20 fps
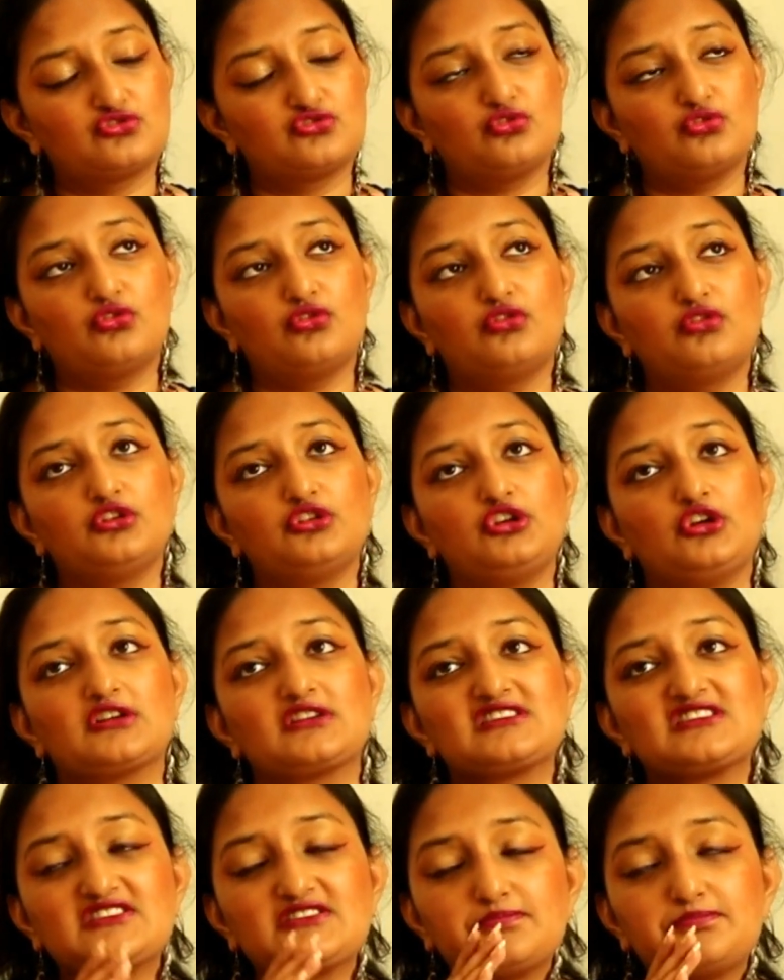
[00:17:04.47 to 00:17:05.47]
So
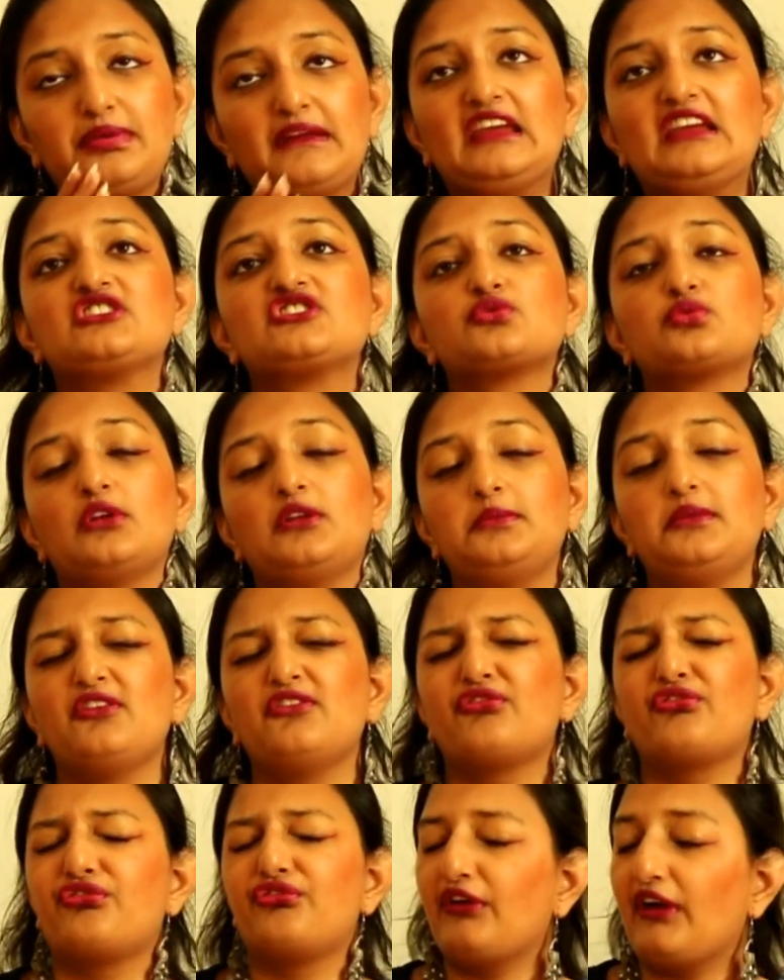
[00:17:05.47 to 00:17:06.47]
your speech will be
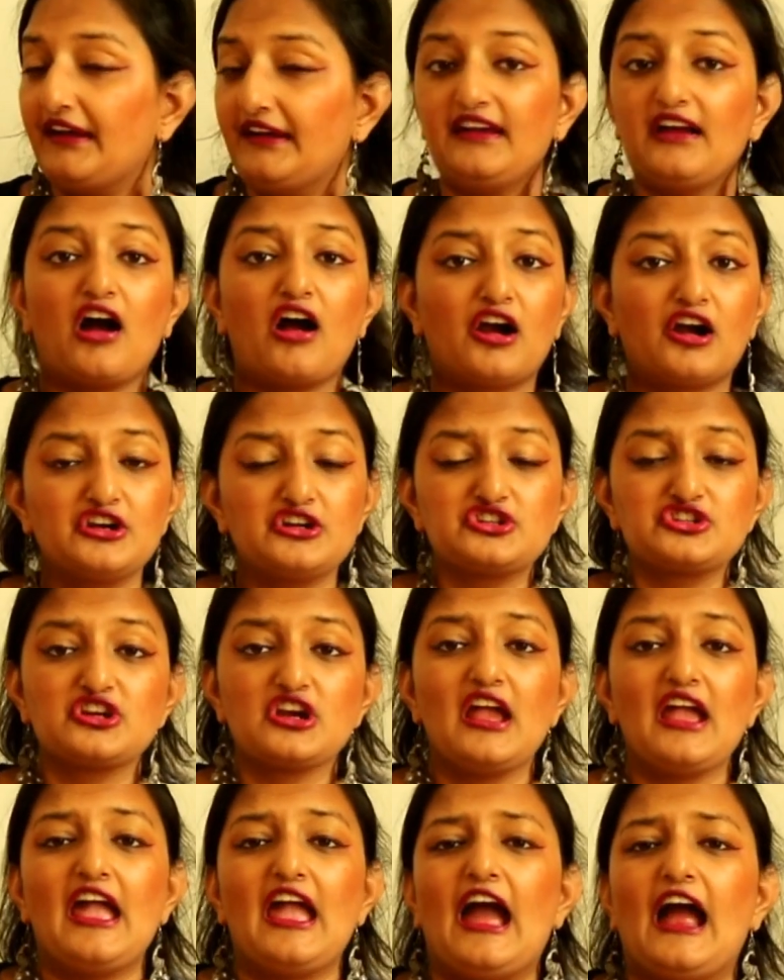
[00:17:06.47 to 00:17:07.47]
very harsh,
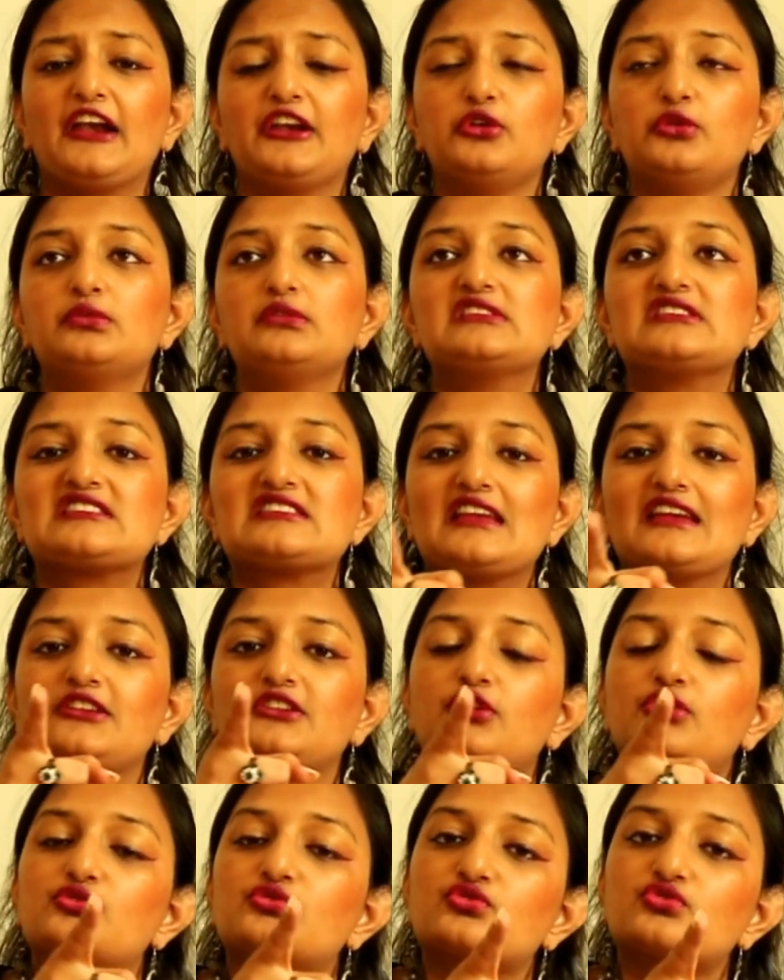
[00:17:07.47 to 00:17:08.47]
and you will say
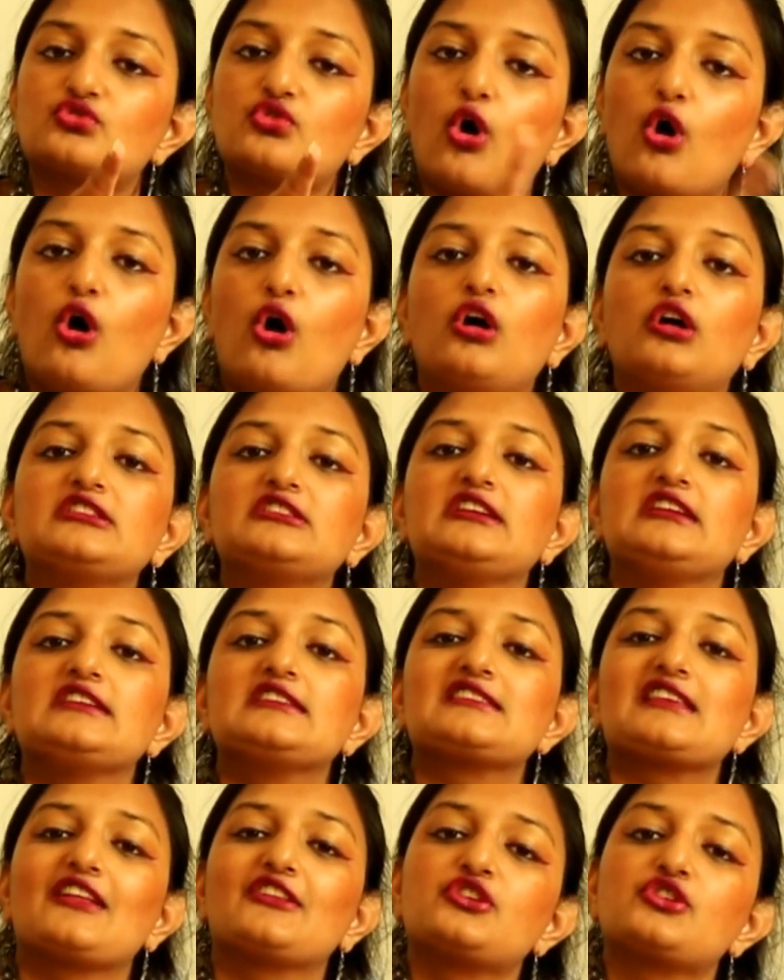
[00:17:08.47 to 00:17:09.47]
the wrong
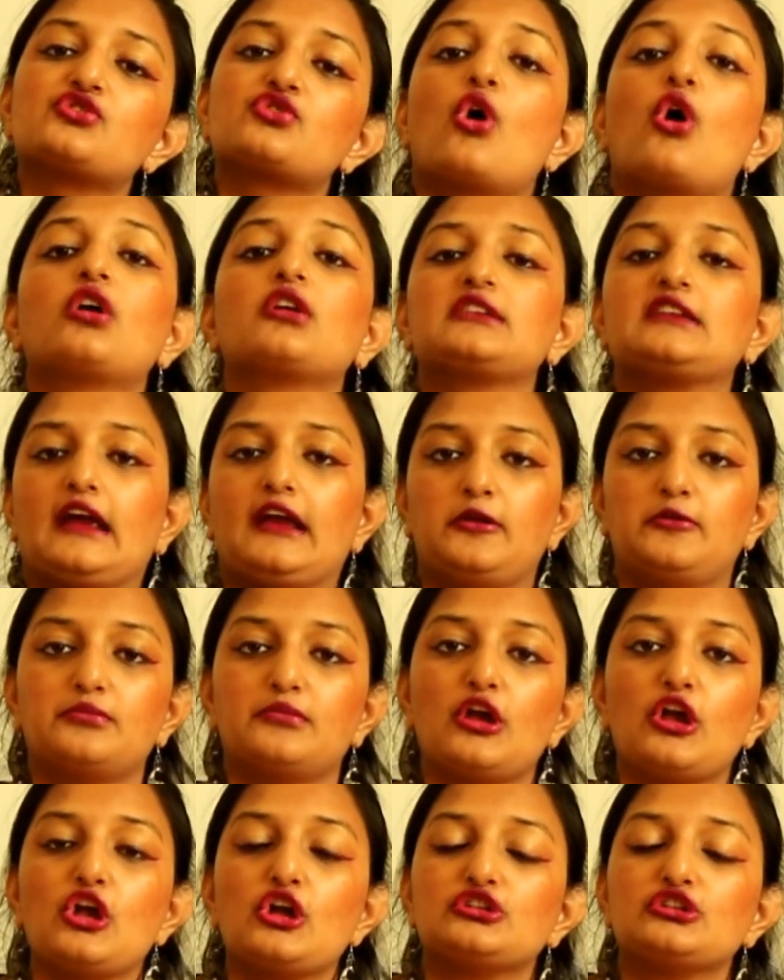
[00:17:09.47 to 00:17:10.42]
things at the wrong time.